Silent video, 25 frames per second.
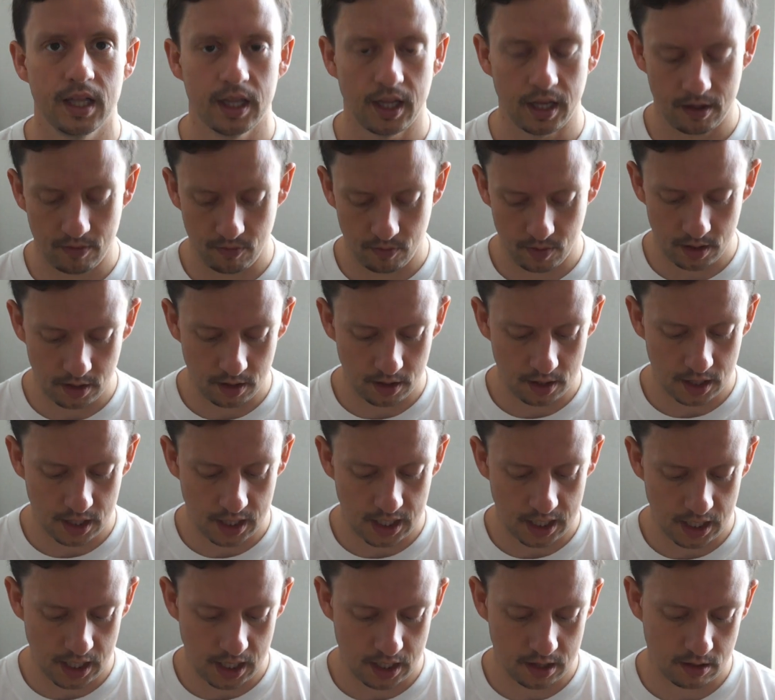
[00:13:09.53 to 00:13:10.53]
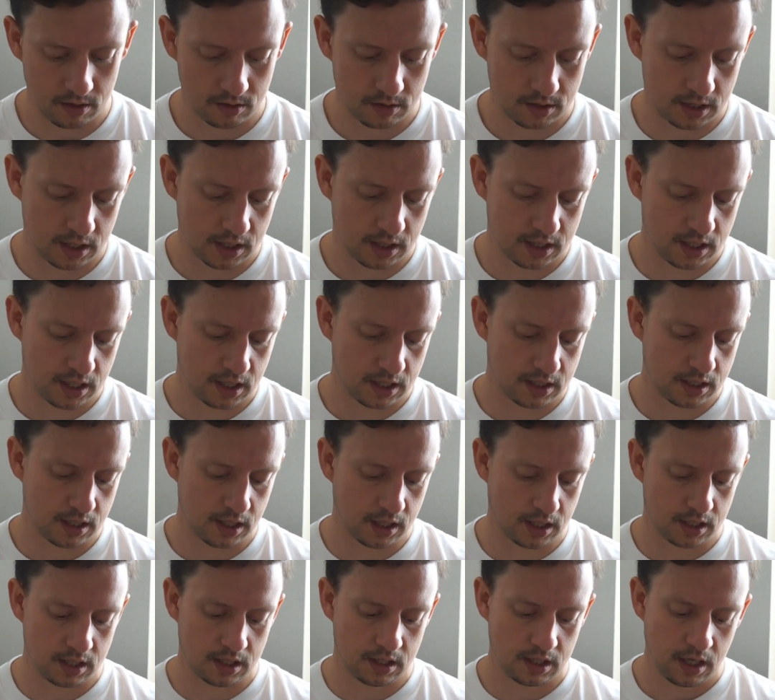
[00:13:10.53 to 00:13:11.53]
Like if we look again at the
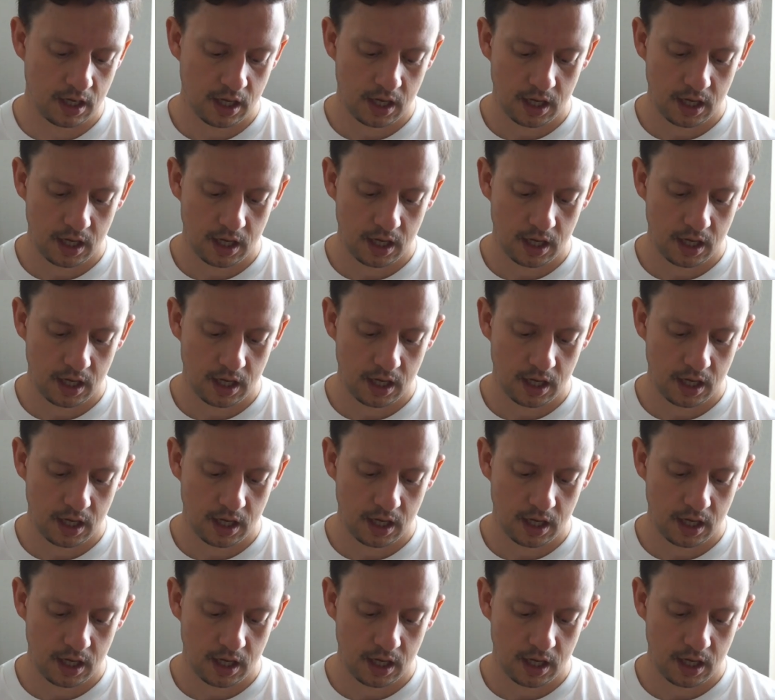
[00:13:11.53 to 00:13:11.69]
statistics